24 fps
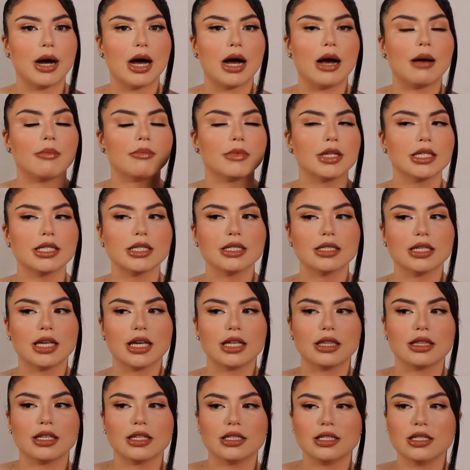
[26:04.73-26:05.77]
bomb. This is
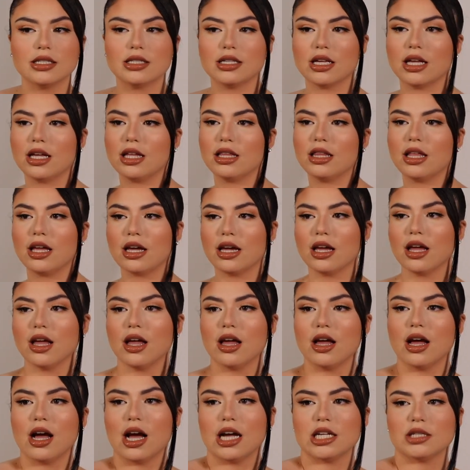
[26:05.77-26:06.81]
it. This is it. Like
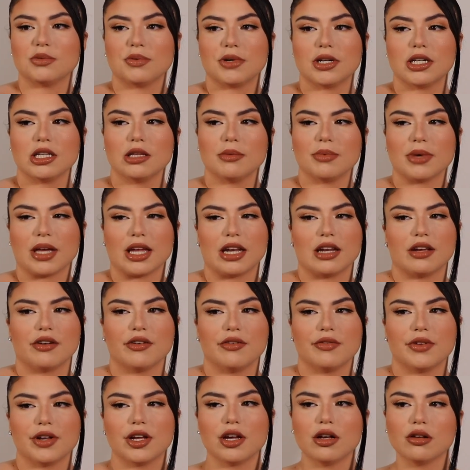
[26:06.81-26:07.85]
I sprayed in the beginning of
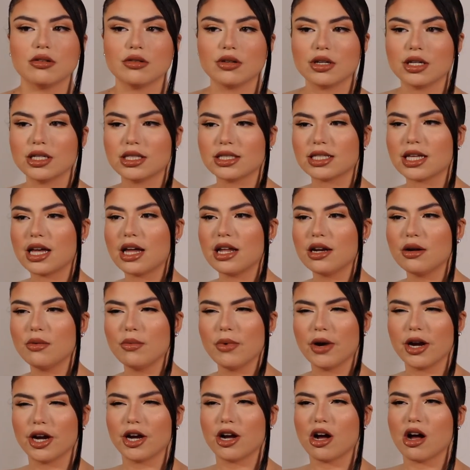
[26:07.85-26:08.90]
the video. It's kind of
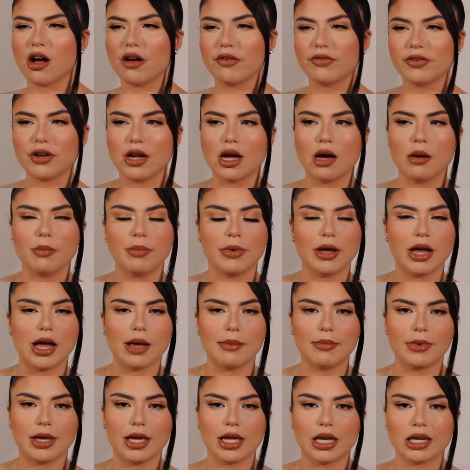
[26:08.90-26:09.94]
wearing off now, but
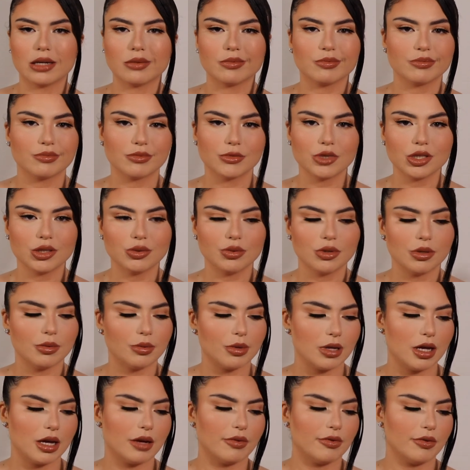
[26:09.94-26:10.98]
I mean, just
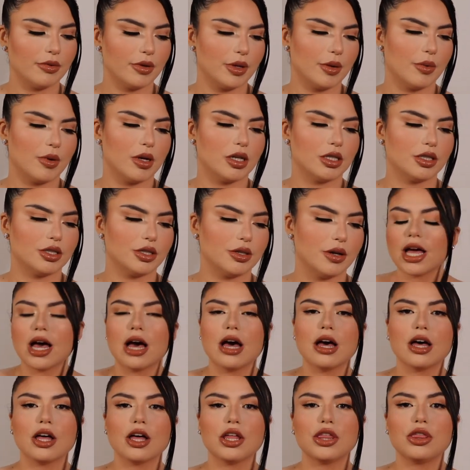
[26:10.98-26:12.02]
reapply if you really want to.
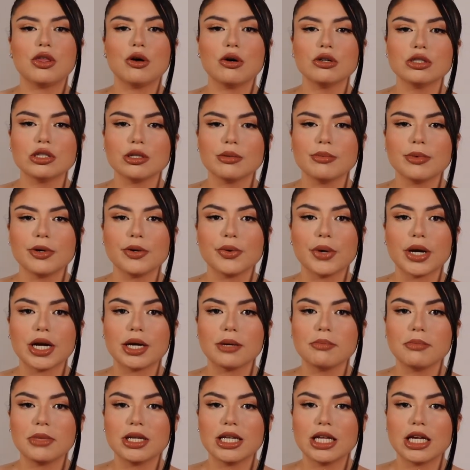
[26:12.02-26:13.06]
Those are my
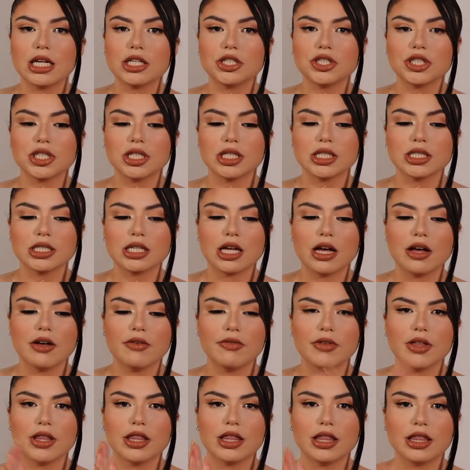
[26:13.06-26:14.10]
recommendations
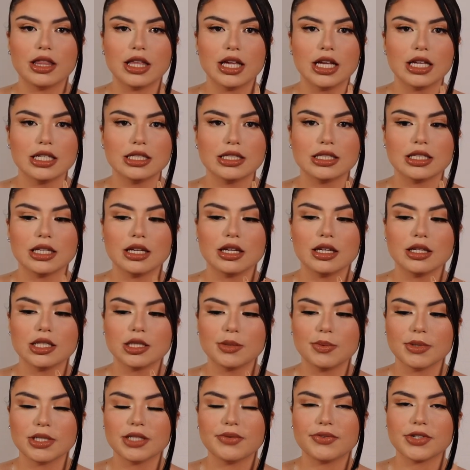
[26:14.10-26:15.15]
of this
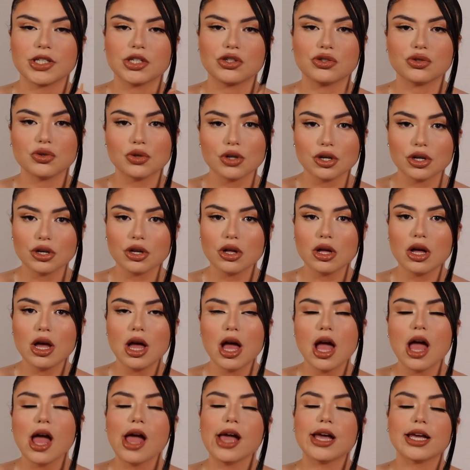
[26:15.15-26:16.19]
specific tutorial.
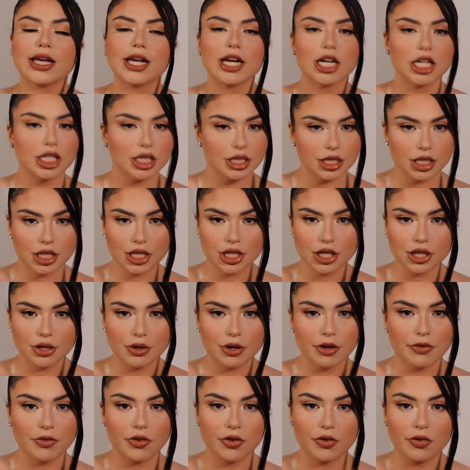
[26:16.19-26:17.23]
Guarantee you,
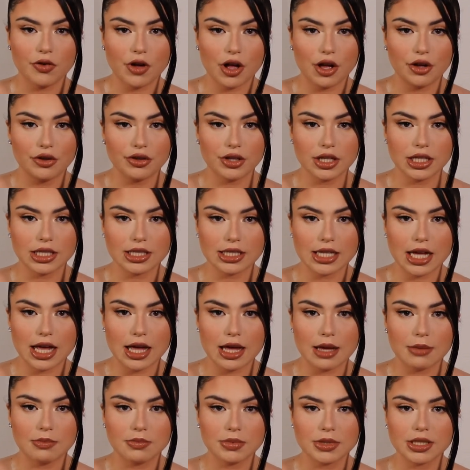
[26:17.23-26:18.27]
if you follow these
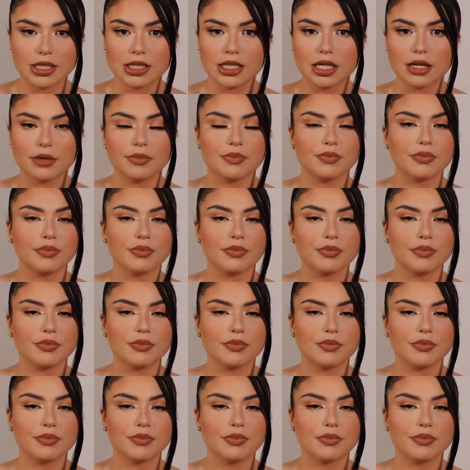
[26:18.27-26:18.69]
steps,